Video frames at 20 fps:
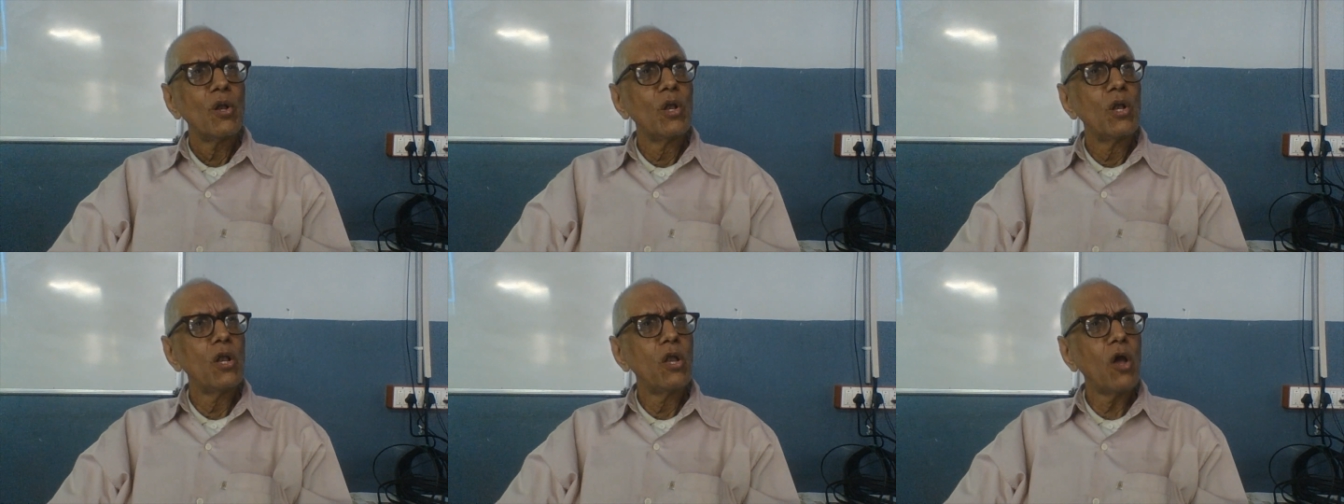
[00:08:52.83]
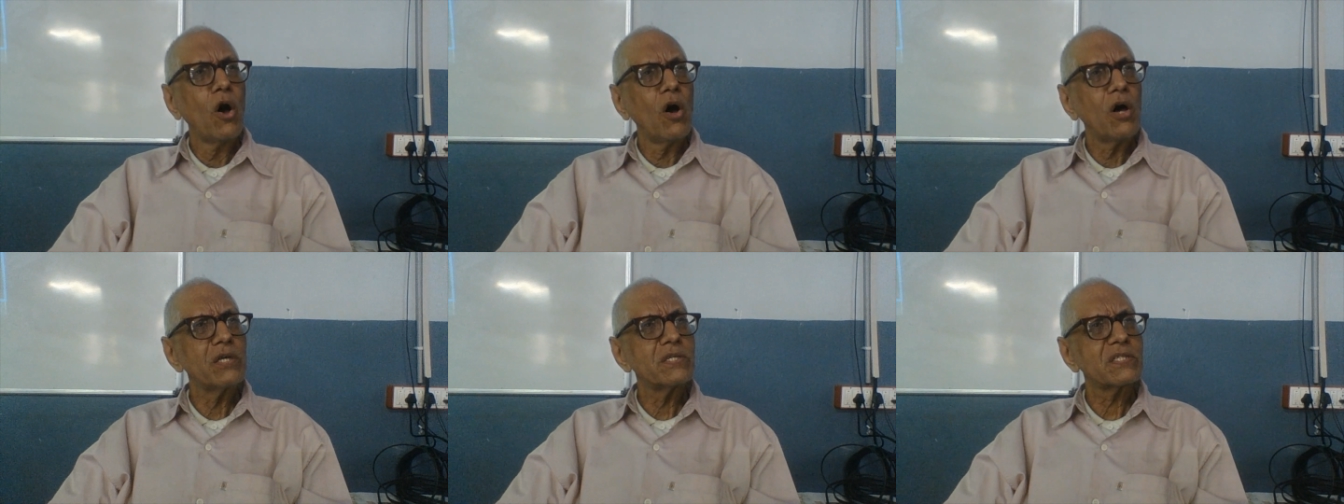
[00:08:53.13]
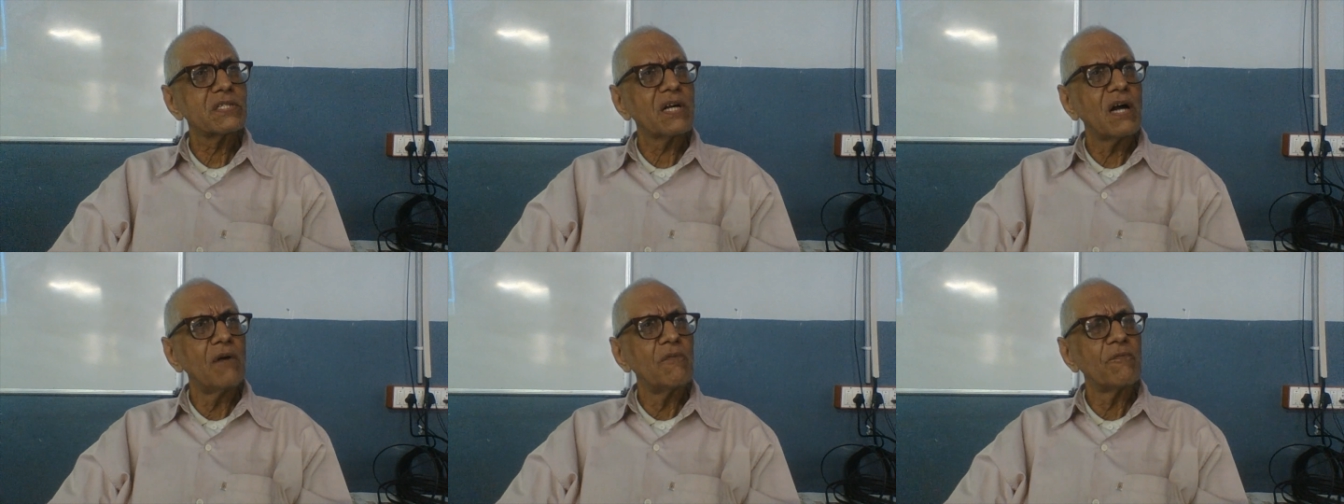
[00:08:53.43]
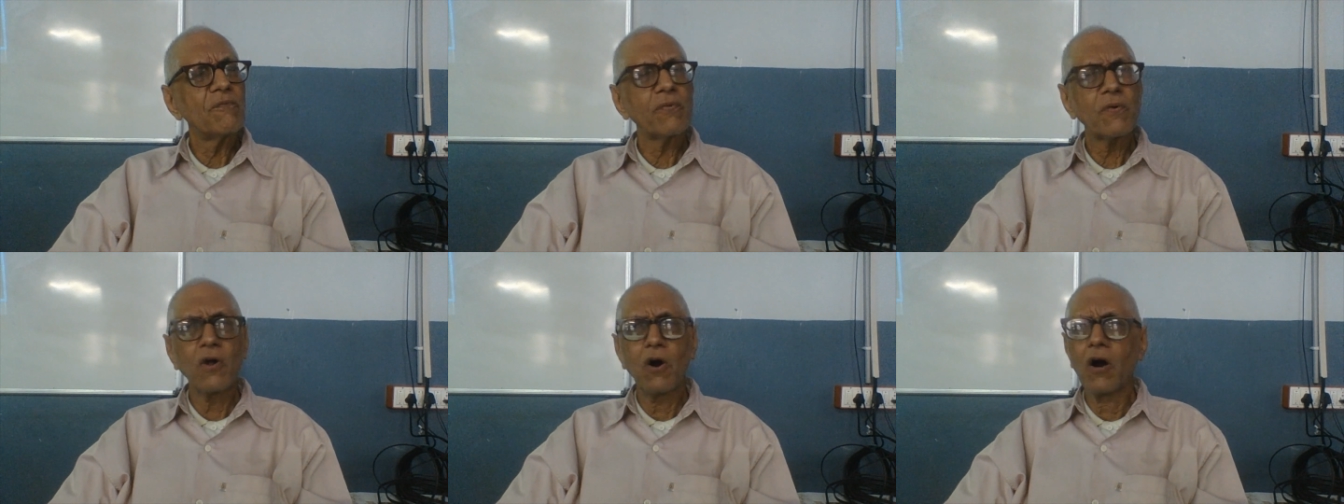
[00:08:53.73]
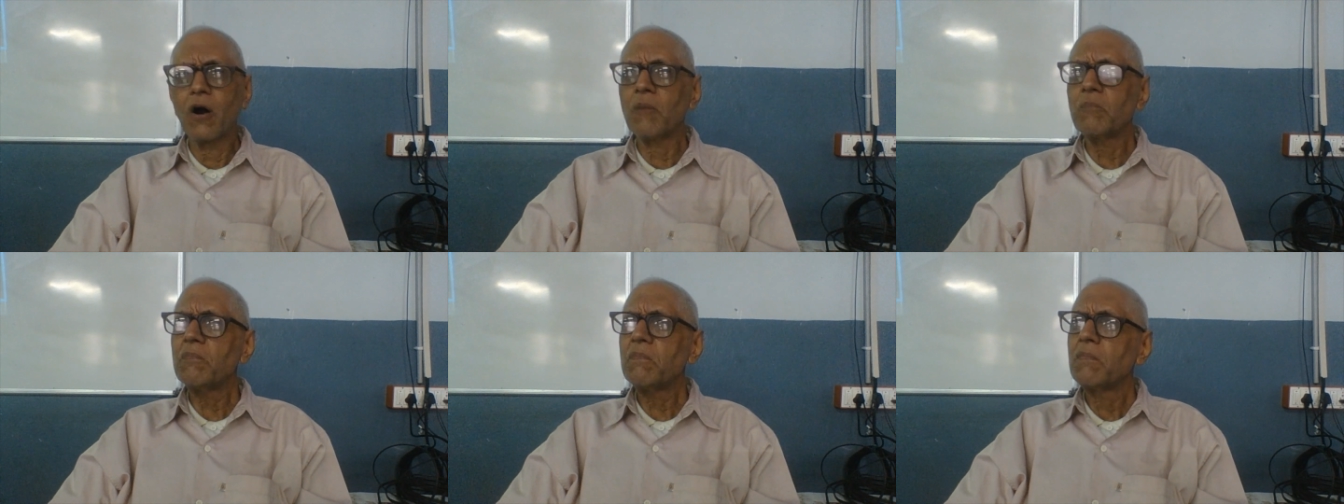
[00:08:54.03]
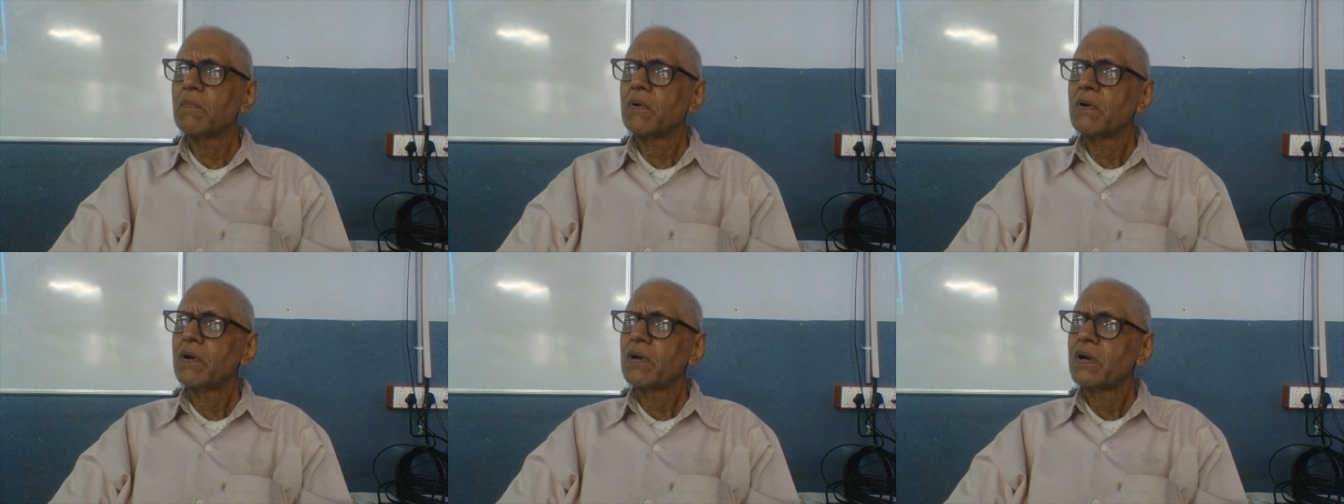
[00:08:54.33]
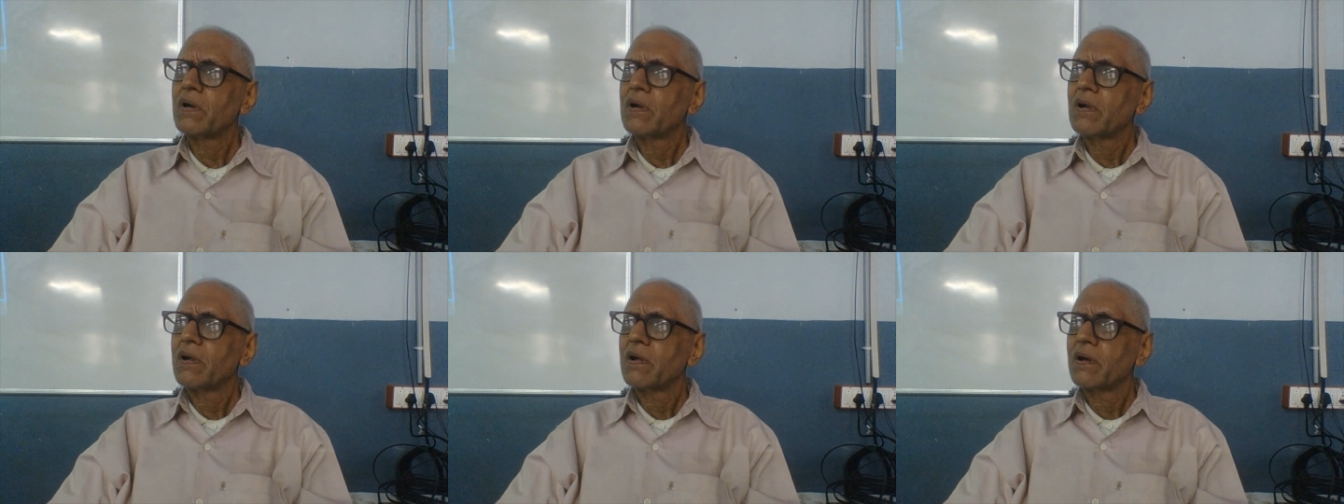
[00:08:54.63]
Laws come from,
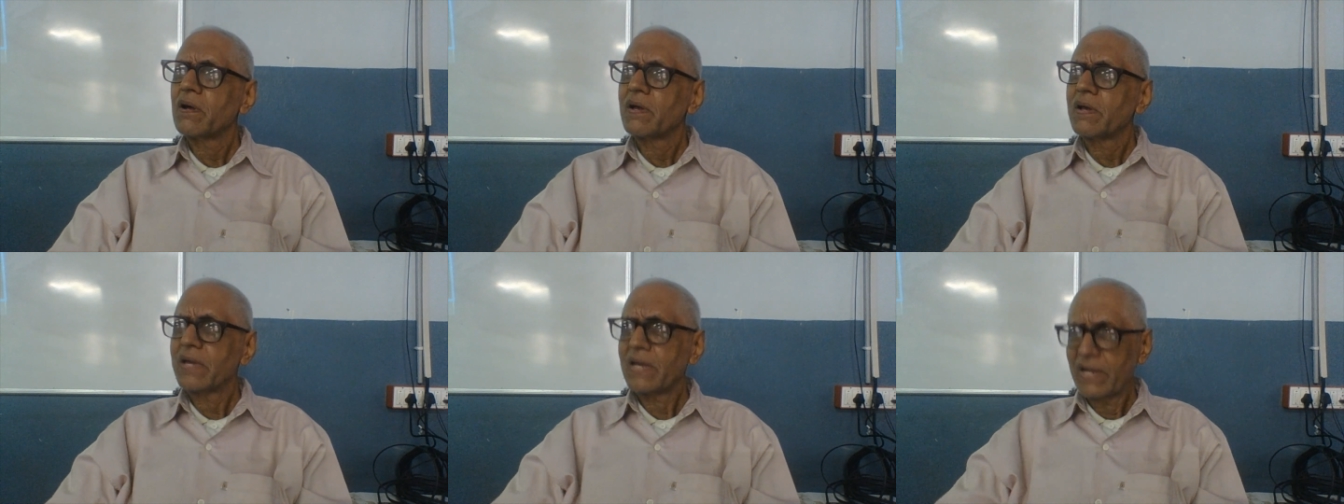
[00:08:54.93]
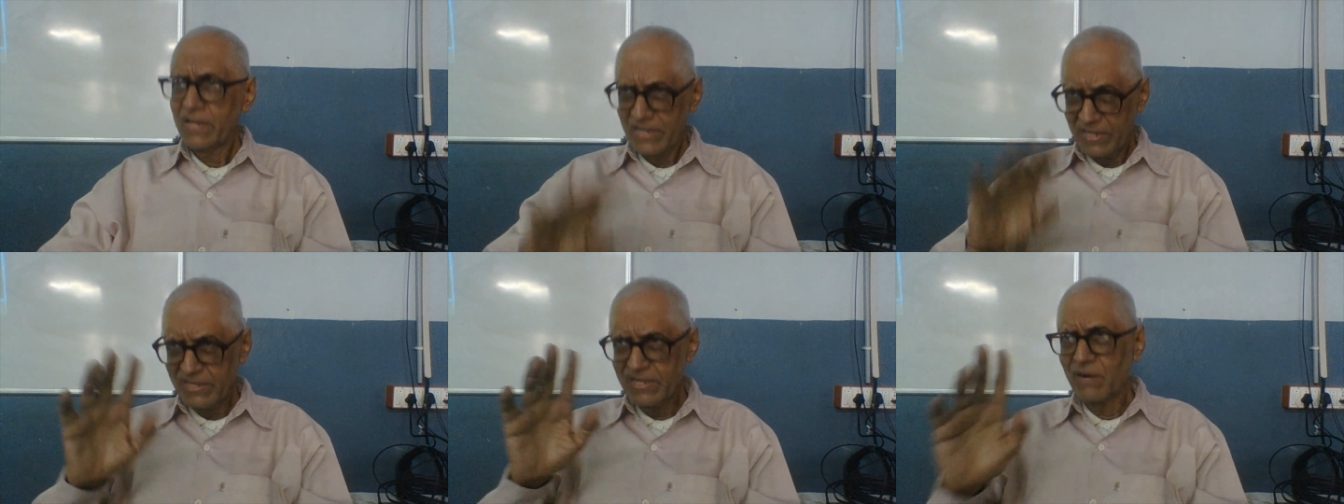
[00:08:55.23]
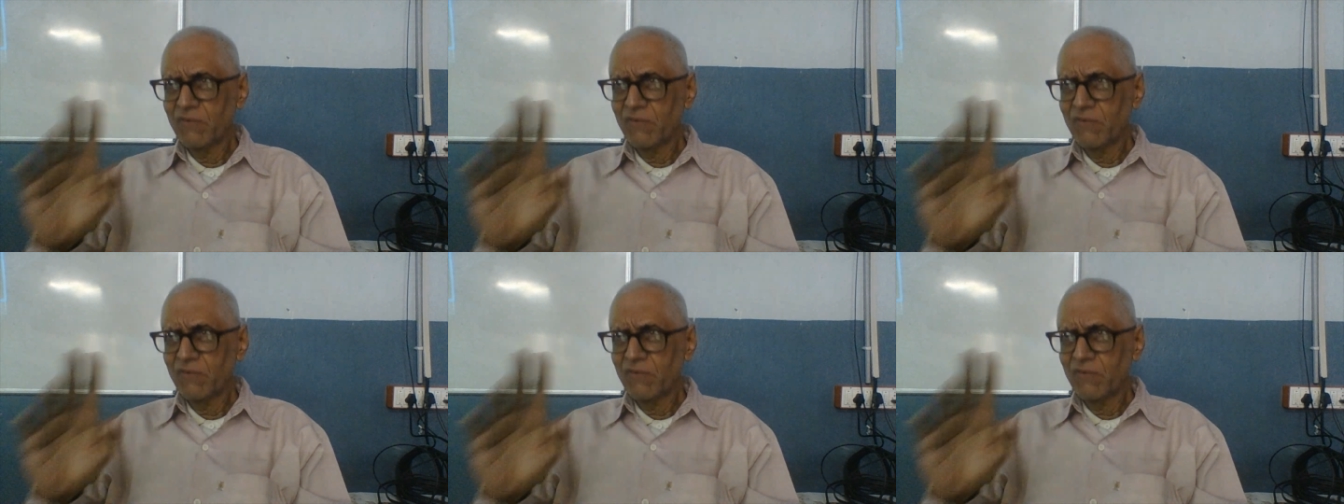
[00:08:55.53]
in